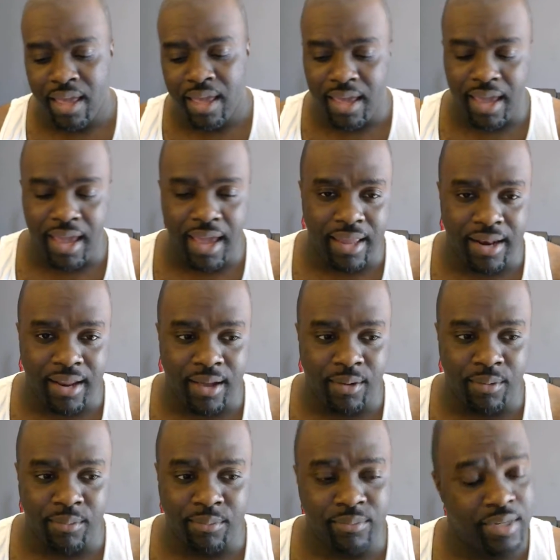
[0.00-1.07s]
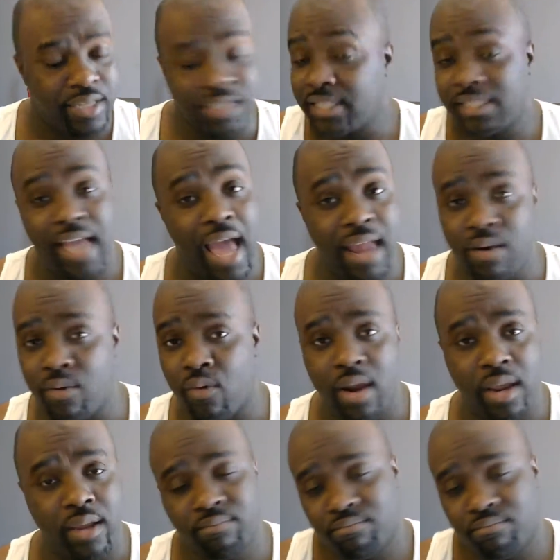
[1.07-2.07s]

and he just got in the ring.